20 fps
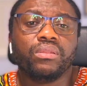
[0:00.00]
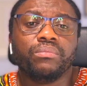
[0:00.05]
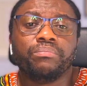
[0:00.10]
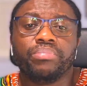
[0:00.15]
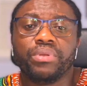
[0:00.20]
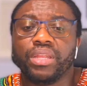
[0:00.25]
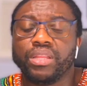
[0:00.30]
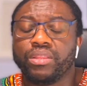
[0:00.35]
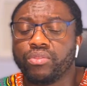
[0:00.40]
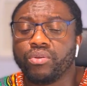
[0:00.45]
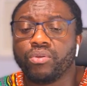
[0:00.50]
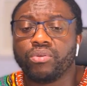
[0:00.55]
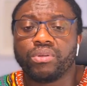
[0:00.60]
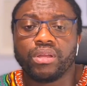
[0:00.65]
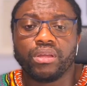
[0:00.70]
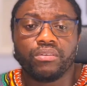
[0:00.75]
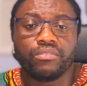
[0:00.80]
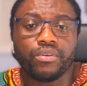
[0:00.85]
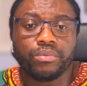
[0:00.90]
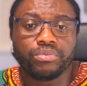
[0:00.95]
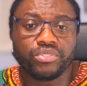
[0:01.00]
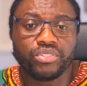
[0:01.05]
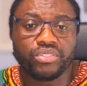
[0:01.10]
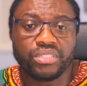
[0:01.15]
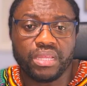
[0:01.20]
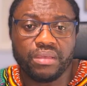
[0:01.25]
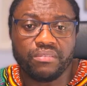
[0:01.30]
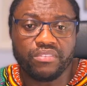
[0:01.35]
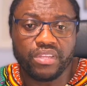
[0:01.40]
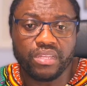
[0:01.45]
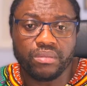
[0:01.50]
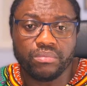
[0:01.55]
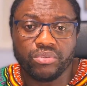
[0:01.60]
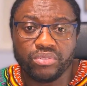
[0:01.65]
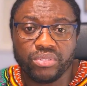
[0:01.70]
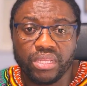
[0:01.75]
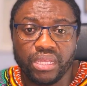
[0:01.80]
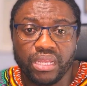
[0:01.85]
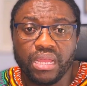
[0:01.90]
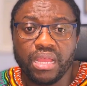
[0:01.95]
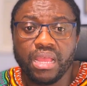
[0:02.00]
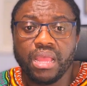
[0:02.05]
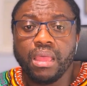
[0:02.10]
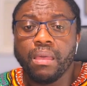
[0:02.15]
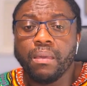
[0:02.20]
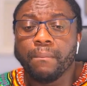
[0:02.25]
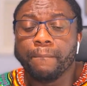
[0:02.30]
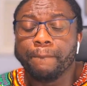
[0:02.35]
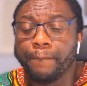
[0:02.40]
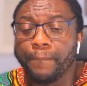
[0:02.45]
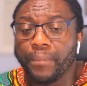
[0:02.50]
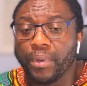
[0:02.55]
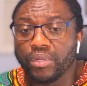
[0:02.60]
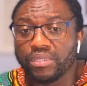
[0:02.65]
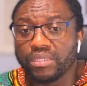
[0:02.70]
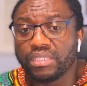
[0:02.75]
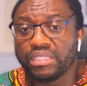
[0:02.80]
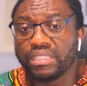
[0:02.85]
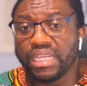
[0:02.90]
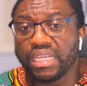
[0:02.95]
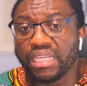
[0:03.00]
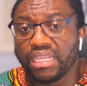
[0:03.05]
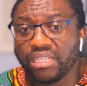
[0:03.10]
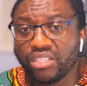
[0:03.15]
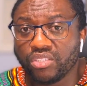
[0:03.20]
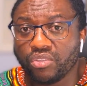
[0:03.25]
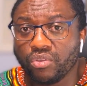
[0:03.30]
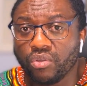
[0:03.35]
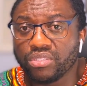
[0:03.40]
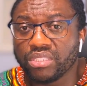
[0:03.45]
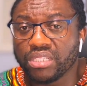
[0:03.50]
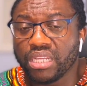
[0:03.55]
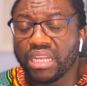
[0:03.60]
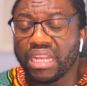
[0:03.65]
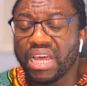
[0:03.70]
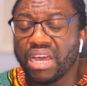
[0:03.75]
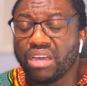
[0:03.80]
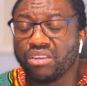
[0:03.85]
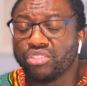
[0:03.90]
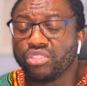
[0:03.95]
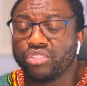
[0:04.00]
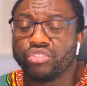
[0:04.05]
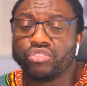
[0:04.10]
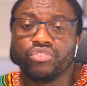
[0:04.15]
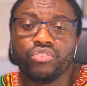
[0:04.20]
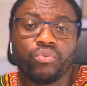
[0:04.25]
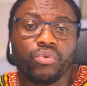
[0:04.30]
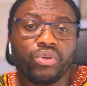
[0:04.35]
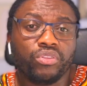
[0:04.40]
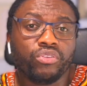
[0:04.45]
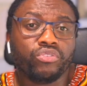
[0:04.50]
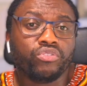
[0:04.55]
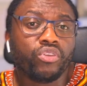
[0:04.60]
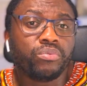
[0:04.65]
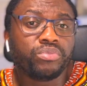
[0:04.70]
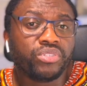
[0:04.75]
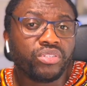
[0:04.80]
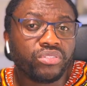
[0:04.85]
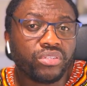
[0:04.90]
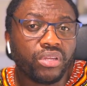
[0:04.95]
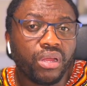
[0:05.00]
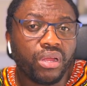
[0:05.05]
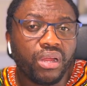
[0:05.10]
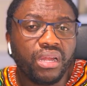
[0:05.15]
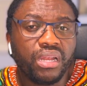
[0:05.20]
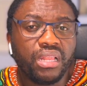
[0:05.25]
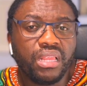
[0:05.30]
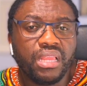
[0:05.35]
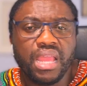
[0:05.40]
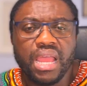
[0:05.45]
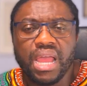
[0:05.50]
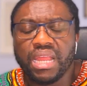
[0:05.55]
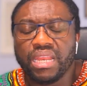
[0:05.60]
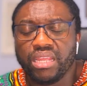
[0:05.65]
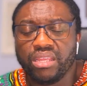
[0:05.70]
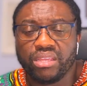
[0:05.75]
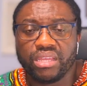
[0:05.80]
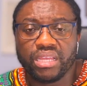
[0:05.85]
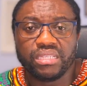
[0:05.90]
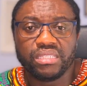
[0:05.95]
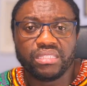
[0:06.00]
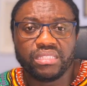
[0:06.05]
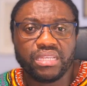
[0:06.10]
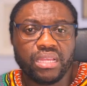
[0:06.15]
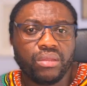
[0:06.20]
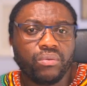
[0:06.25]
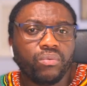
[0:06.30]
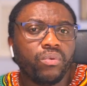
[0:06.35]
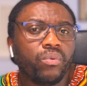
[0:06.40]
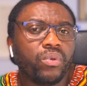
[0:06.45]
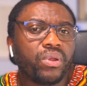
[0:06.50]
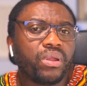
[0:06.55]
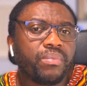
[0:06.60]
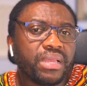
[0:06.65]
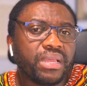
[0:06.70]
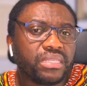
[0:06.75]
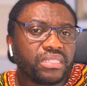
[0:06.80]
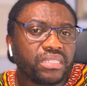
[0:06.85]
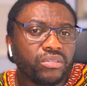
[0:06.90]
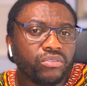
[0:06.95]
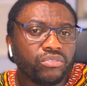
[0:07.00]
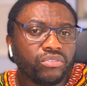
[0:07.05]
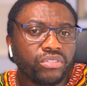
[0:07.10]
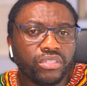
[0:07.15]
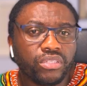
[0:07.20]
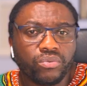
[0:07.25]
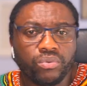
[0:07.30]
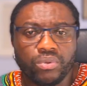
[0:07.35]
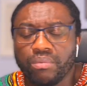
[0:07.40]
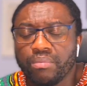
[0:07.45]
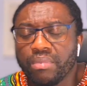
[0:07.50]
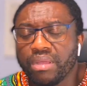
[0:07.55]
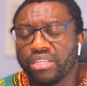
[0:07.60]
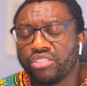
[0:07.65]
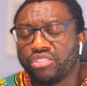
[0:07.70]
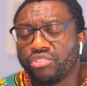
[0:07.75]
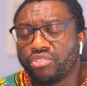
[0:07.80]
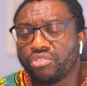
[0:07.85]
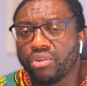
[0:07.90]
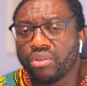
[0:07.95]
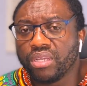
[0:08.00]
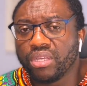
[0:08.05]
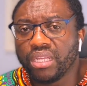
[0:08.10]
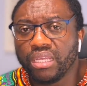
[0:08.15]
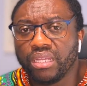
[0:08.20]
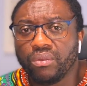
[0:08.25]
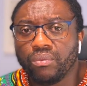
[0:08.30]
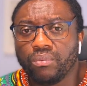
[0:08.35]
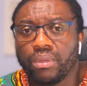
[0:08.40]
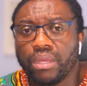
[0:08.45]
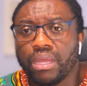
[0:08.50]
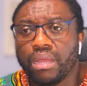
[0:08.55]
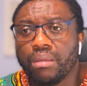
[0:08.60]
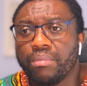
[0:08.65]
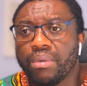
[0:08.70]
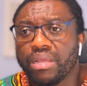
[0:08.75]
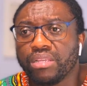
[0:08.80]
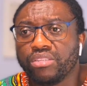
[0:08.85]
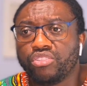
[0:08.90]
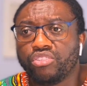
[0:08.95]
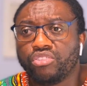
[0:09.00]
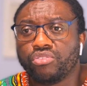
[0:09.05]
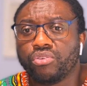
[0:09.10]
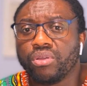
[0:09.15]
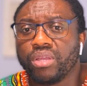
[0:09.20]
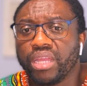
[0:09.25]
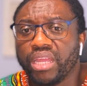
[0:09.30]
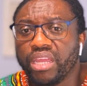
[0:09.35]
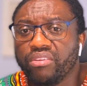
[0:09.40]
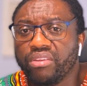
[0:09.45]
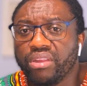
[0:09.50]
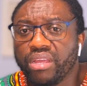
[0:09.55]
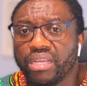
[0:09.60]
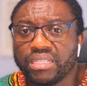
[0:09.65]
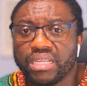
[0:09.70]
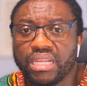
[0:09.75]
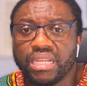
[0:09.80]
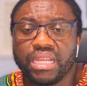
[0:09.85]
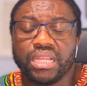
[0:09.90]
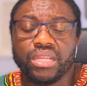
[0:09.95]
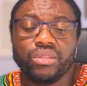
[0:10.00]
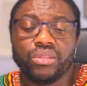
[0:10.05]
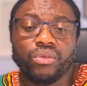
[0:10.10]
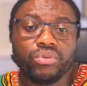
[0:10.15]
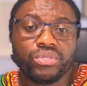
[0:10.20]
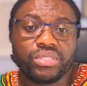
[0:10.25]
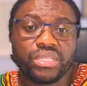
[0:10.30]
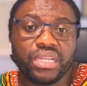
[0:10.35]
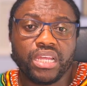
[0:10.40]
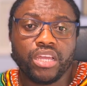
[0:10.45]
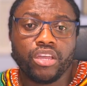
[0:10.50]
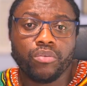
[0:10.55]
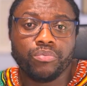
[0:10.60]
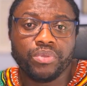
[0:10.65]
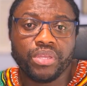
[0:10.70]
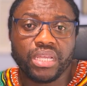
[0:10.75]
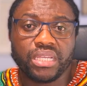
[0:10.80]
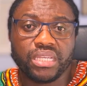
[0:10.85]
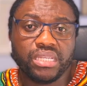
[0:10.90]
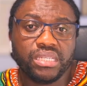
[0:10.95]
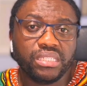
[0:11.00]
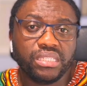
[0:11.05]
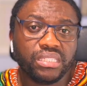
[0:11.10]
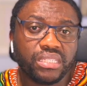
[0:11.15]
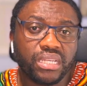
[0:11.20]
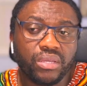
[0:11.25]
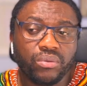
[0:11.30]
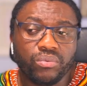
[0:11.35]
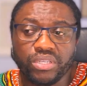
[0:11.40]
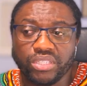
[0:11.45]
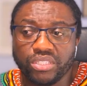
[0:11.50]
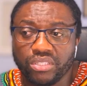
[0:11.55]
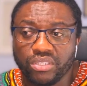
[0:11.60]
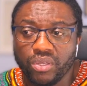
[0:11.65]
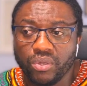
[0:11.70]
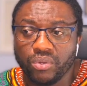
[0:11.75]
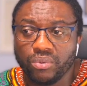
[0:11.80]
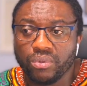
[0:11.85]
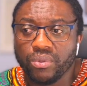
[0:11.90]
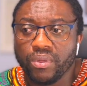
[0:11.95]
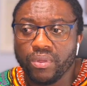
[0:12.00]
plethora of options available there. But taking this course allows you to know what those options are, and then you can decide, well, what are my skill sets? What am I strong in? Where are my strong areas? And then those can help you actually decide where to go